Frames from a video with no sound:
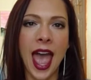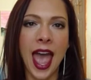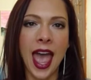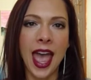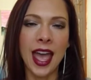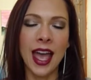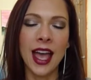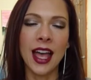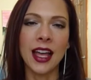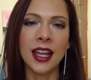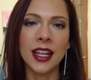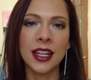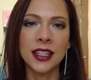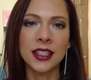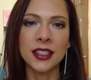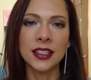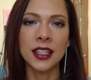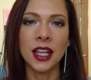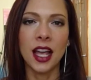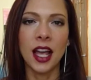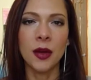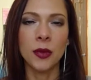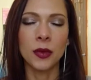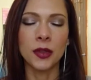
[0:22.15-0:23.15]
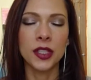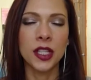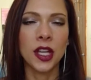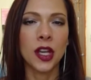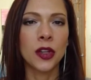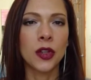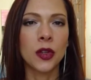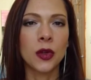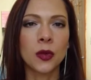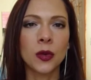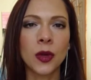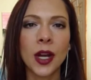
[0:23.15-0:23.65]
And I will tell
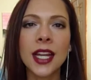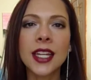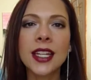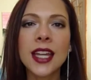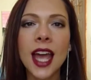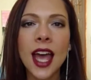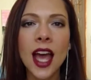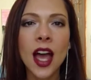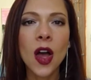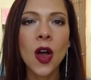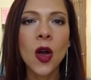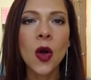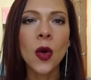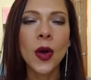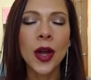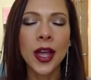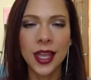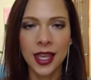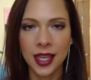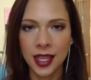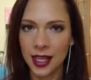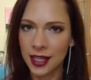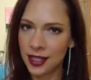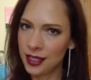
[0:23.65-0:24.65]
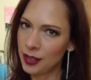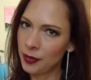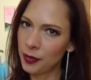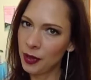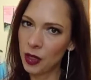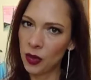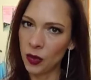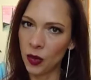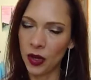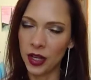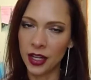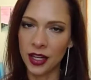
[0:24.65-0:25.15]
you right now, it's a
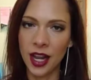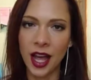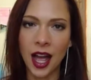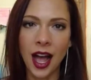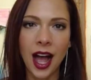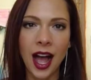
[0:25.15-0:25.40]
big one.